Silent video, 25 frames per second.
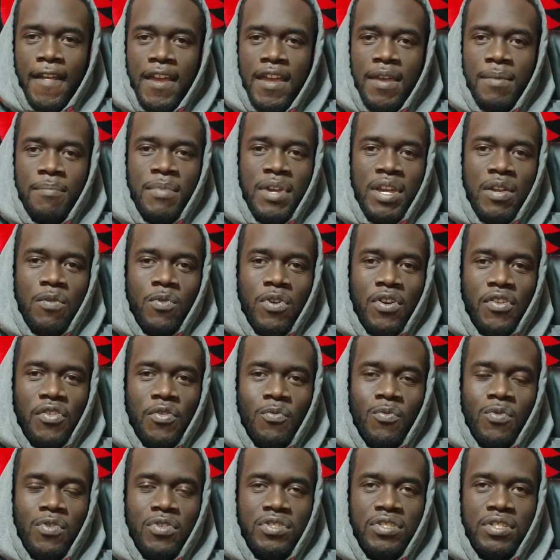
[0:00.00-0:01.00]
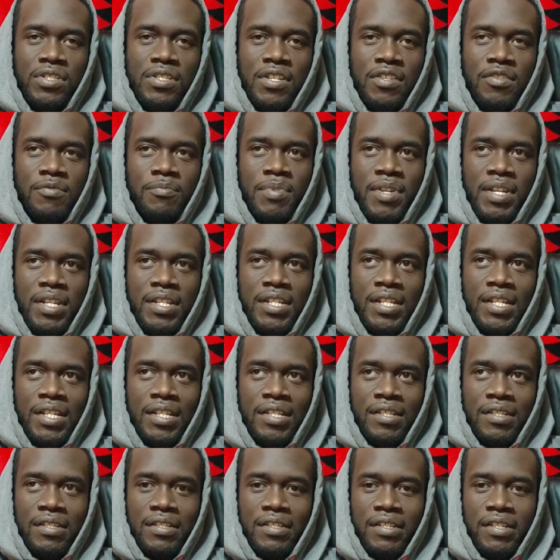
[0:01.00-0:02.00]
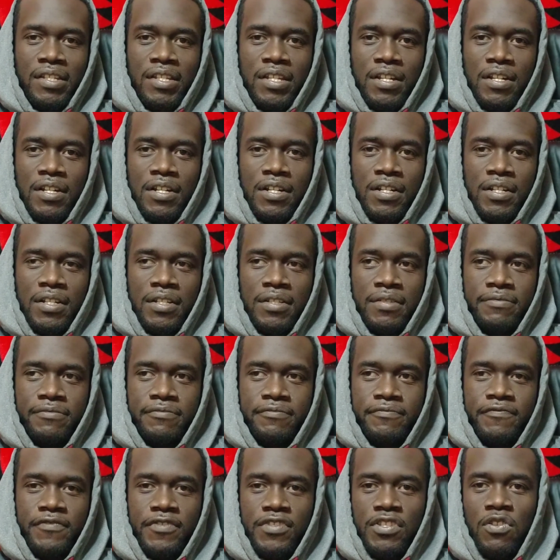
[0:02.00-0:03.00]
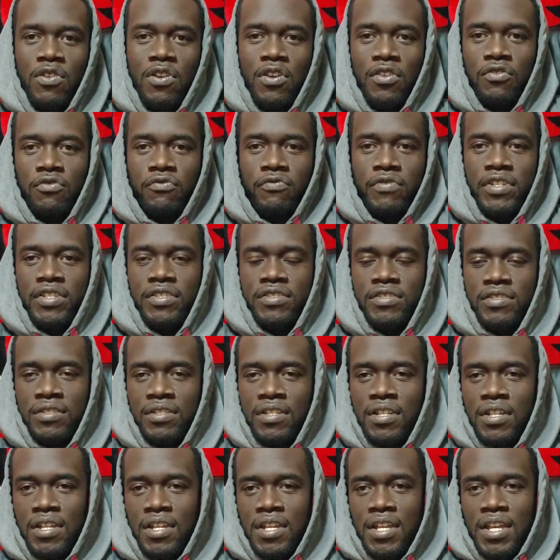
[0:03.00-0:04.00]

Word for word: and Mayweather wants another payday uh, for no other reason.